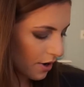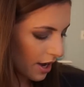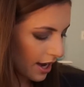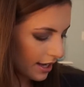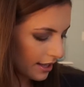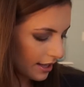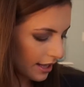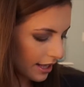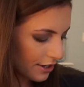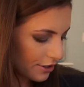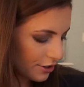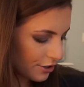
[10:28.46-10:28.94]

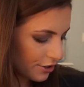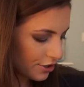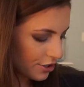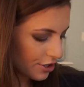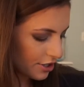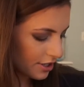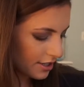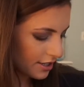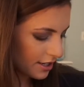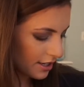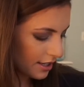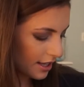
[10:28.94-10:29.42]
eyeliners
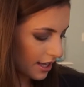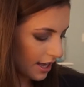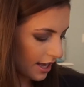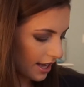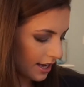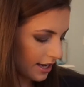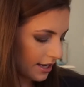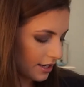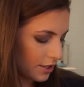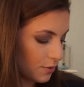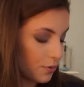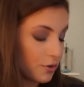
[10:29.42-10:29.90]
just in
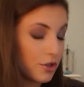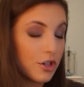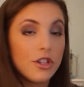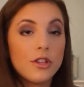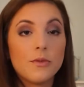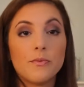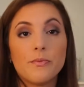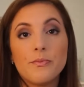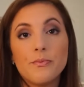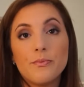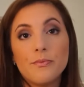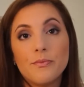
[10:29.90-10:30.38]
case, which
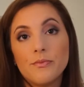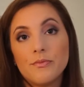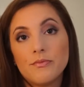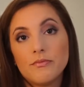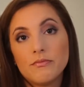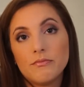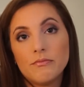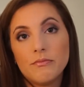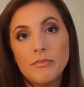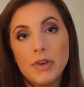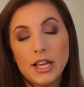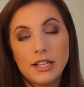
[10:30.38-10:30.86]
are
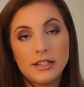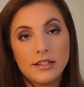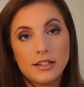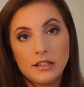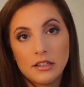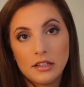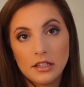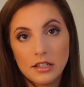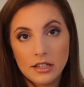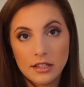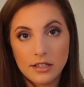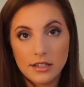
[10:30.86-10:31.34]

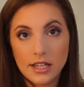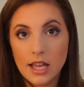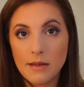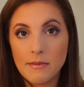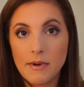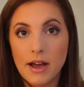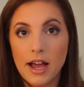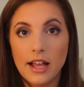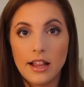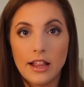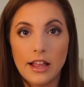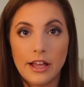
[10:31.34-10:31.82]
basically the same
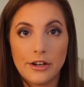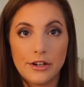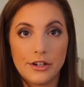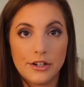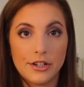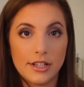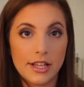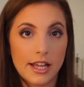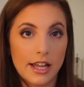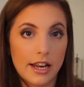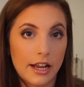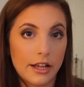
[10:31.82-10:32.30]

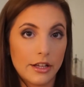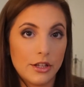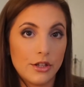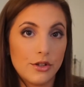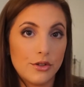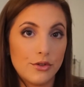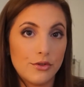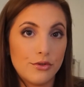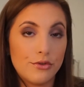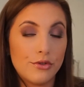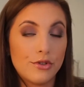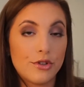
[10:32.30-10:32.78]
eyeliners that I
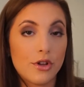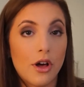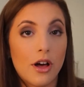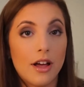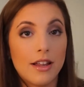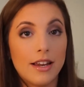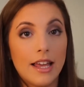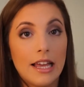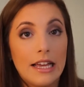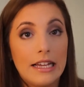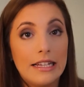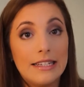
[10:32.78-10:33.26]
use
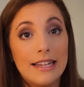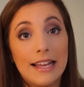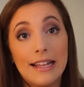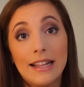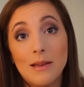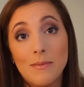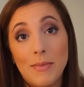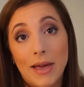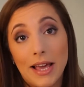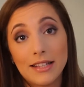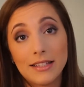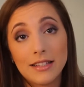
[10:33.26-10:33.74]
on a
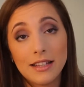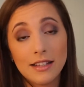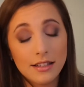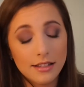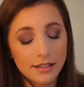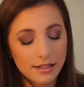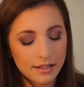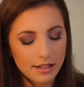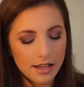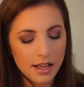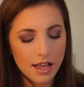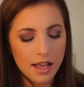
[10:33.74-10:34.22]
daily
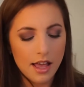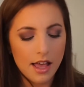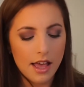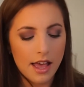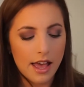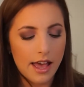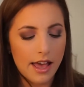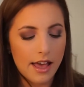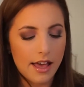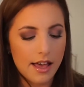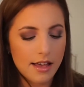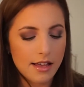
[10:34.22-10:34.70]
basis.
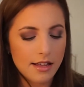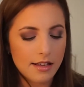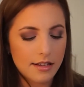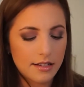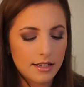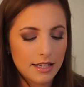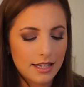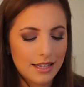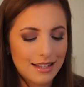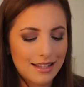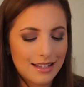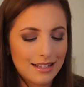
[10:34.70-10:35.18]

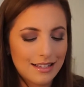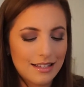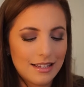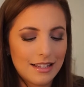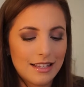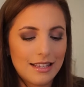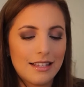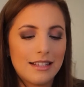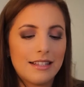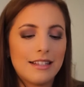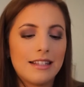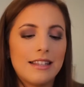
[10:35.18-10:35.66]
And this
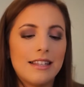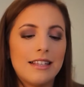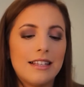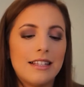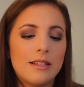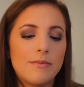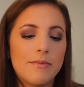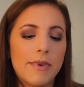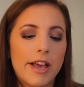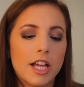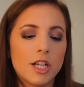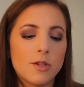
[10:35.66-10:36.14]
is the
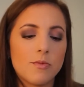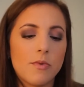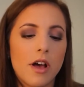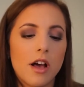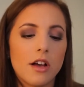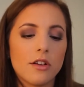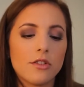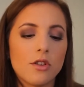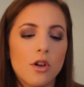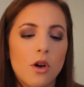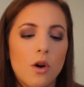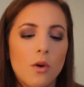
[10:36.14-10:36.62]

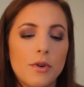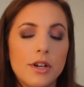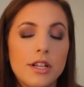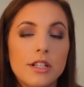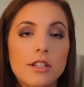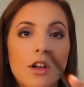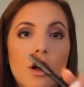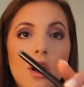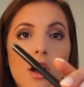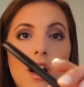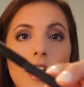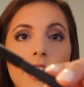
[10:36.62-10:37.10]
Smashbox
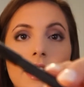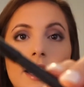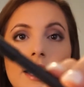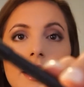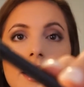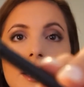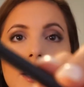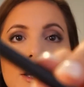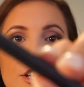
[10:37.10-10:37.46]
Always On